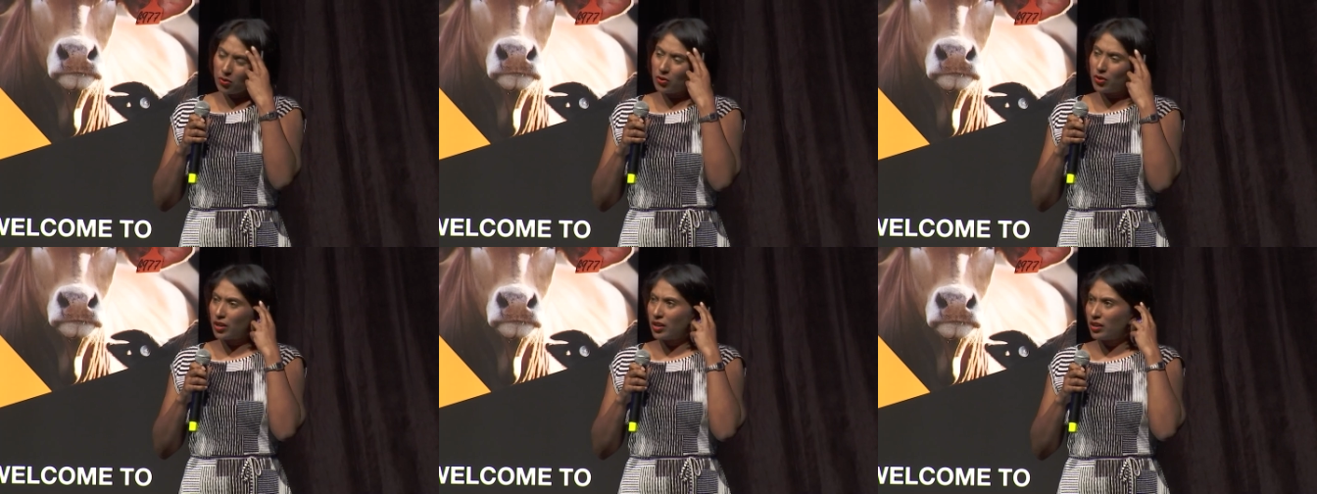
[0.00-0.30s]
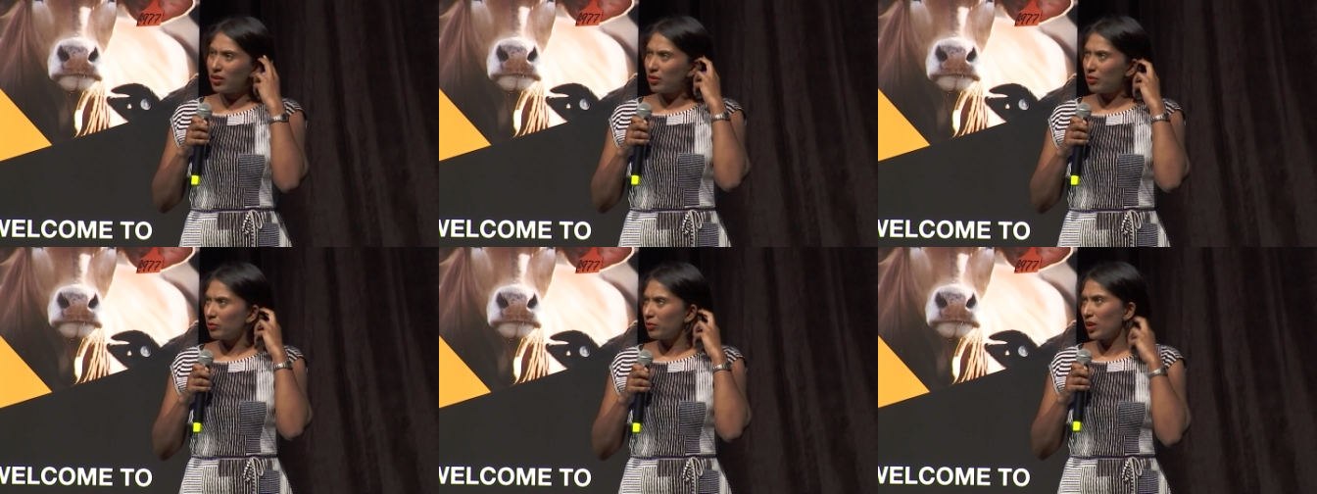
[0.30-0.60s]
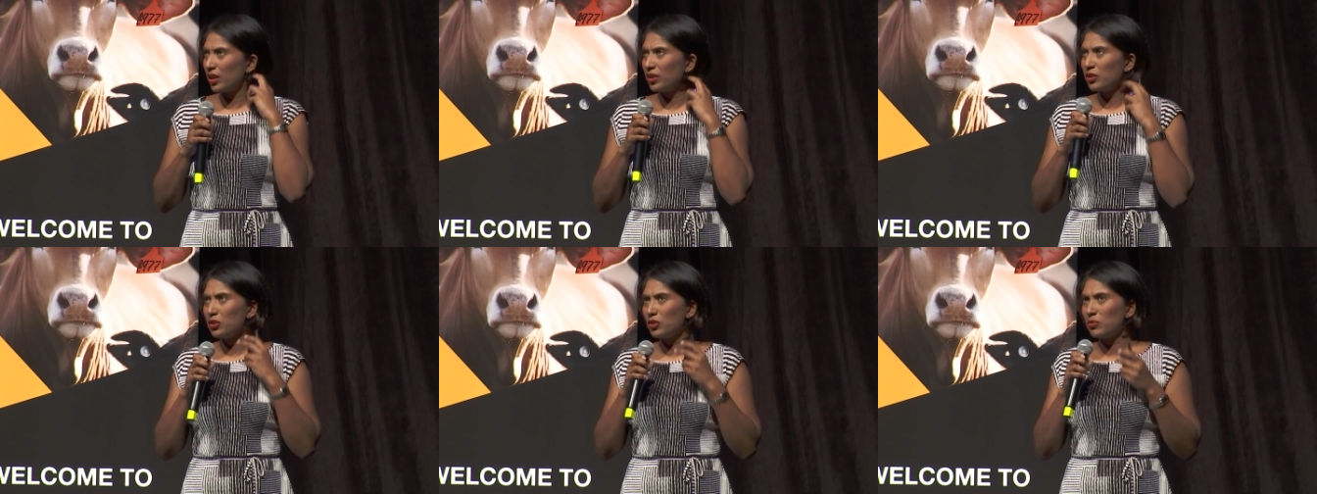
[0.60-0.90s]
or you're
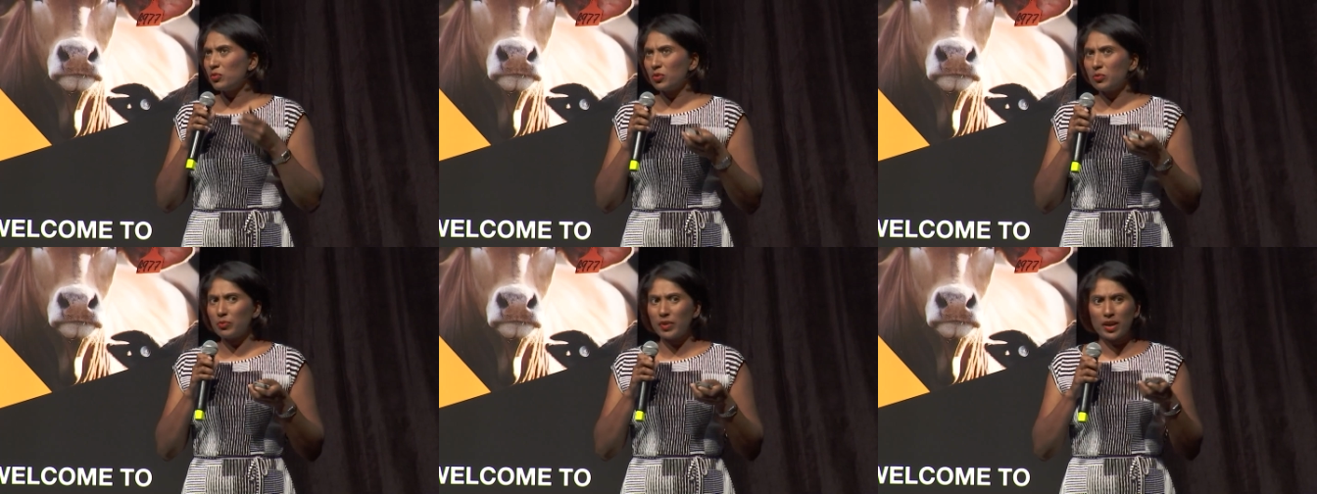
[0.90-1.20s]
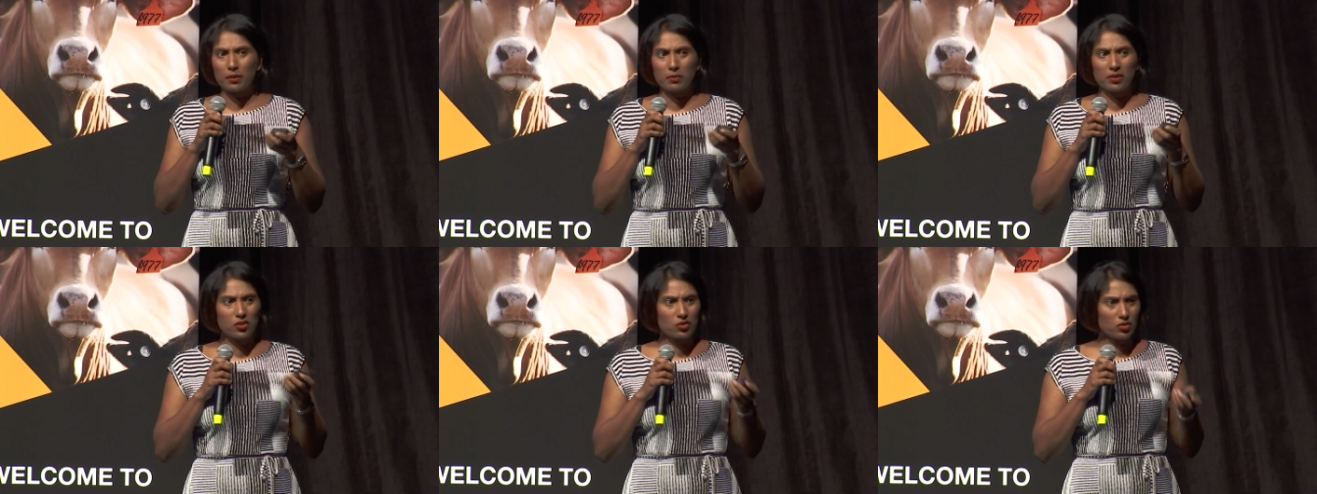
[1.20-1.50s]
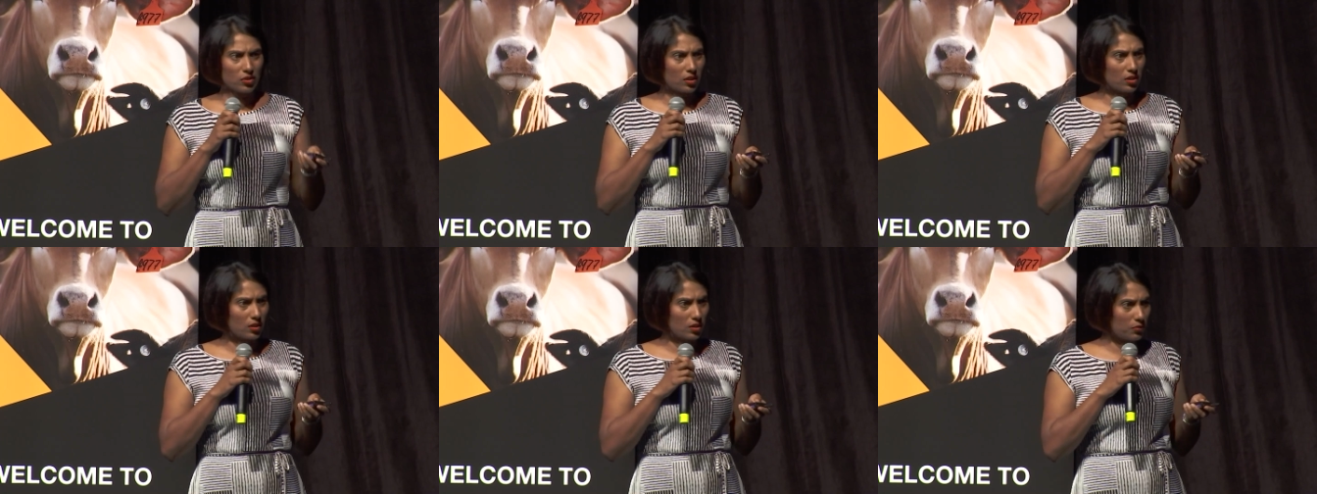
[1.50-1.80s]
a newborn baby
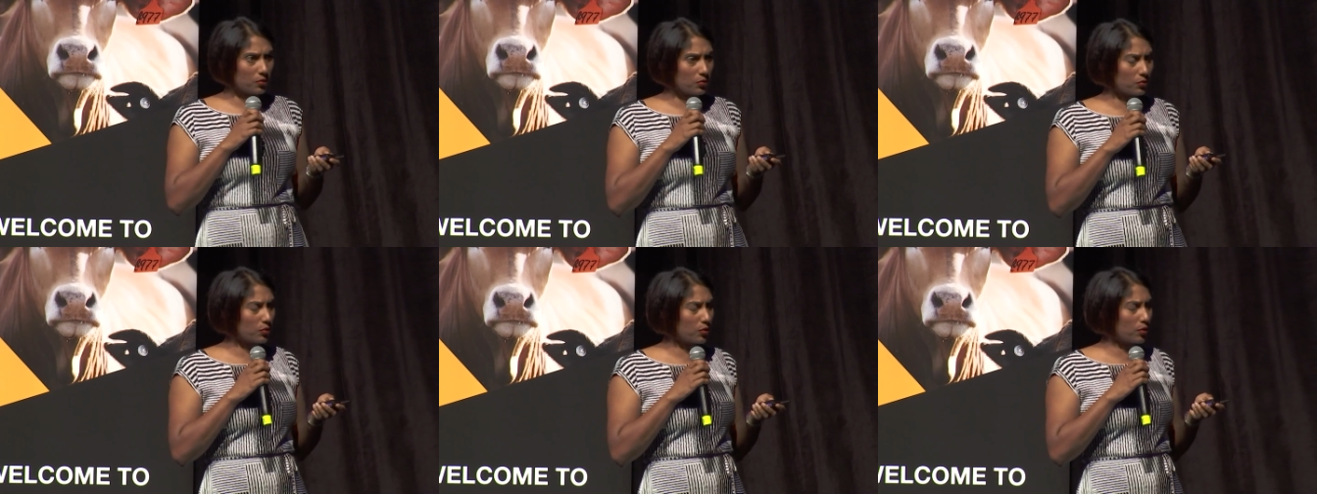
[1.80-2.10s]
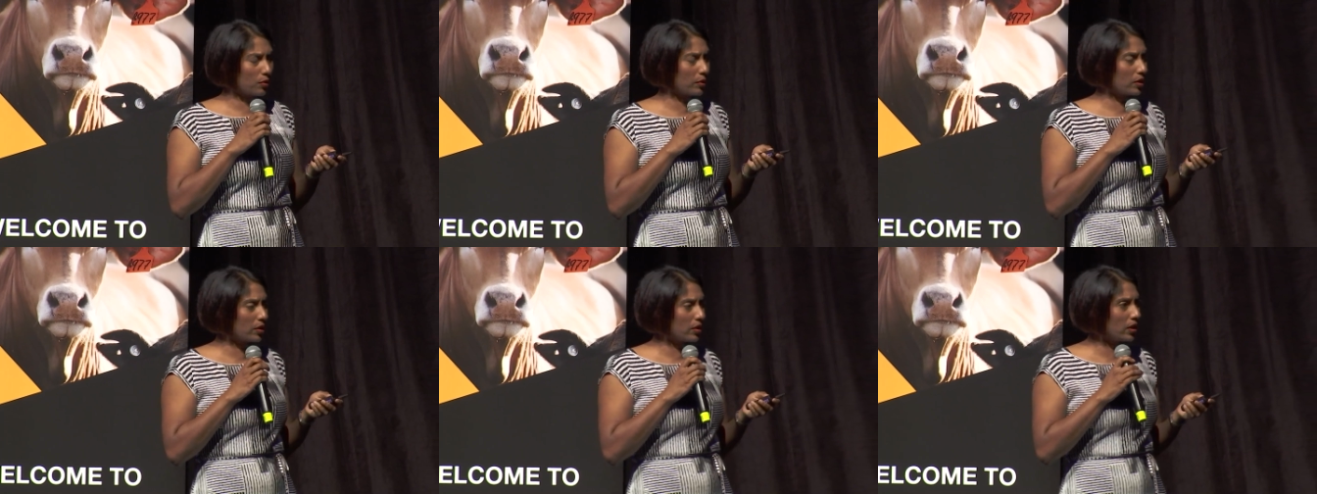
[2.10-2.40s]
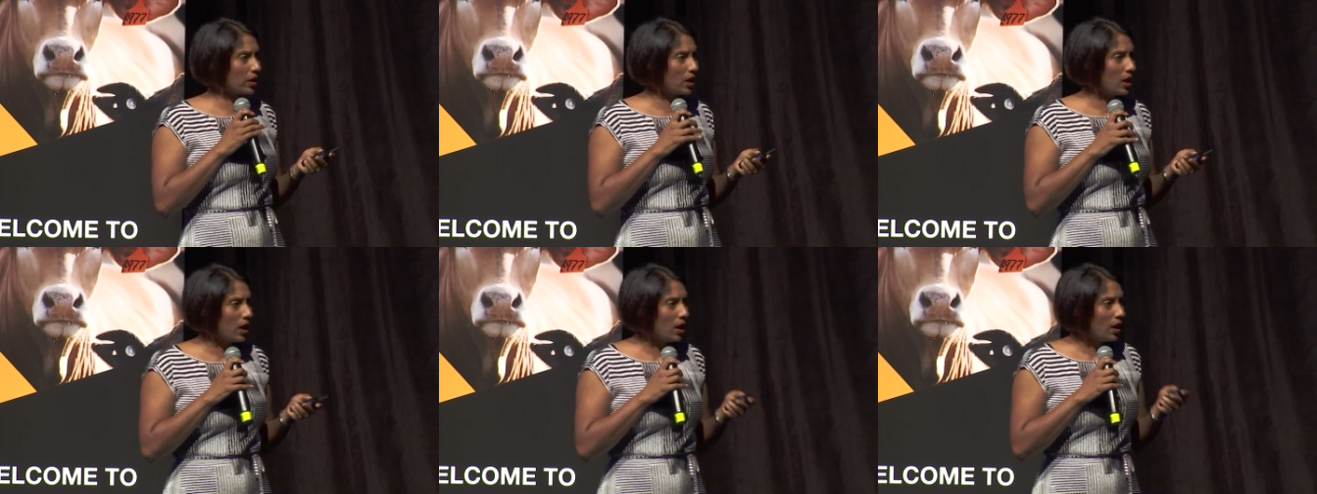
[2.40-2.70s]
drinking infant
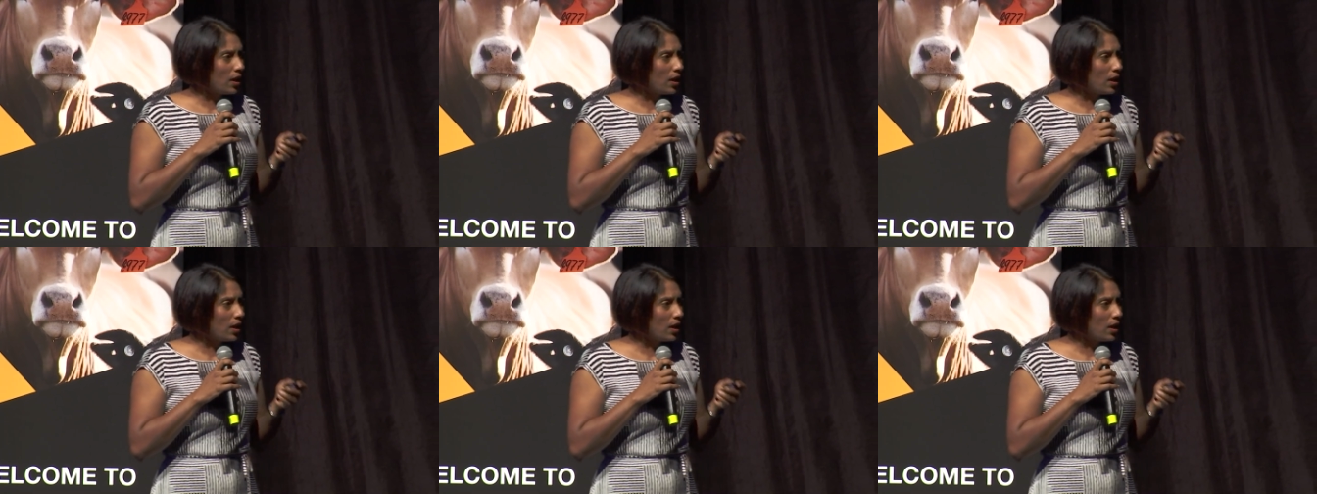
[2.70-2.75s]
formula,